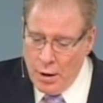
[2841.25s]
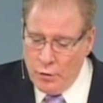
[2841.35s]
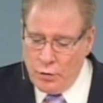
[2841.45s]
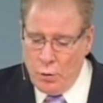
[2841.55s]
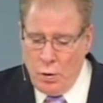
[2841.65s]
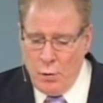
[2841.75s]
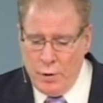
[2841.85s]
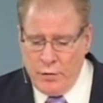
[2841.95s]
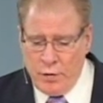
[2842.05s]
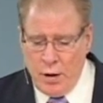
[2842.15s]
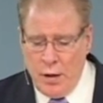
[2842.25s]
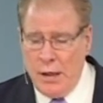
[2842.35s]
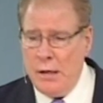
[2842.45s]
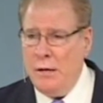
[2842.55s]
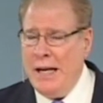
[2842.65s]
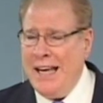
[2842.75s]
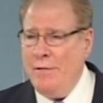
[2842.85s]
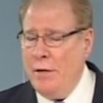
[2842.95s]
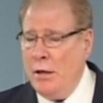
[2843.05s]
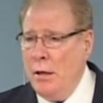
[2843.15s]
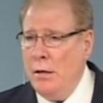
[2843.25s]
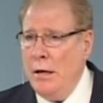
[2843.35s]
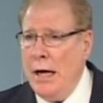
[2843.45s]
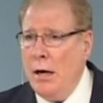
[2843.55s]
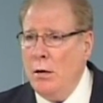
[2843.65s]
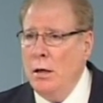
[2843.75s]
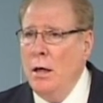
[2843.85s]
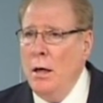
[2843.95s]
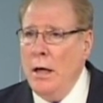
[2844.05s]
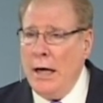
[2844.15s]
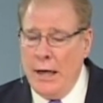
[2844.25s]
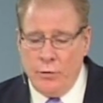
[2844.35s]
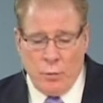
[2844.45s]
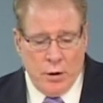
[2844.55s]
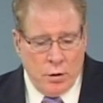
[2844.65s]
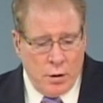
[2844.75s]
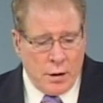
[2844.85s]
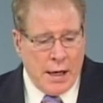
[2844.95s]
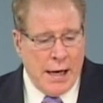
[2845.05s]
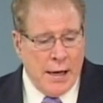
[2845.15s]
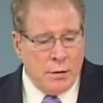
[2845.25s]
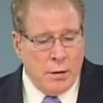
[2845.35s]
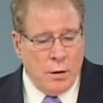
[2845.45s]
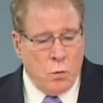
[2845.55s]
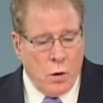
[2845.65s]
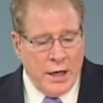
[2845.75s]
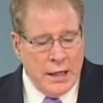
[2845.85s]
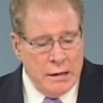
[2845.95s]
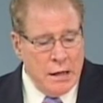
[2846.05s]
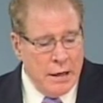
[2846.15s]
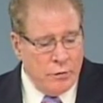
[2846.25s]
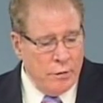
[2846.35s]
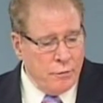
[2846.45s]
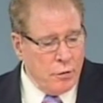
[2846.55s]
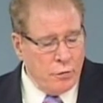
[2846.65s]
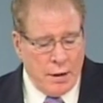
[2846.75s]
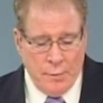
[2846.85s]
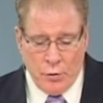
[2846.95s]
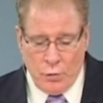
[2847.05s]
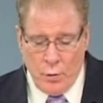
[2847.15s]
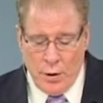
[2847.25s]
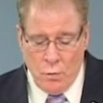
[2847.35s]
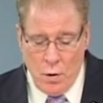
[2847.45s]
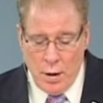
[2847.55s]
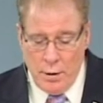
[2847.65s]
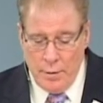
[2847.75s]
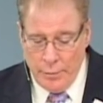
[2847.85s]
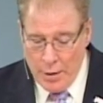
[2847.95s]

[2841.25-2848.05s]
So what we see in David now, as we look at what he does in First Samuel twenty-one,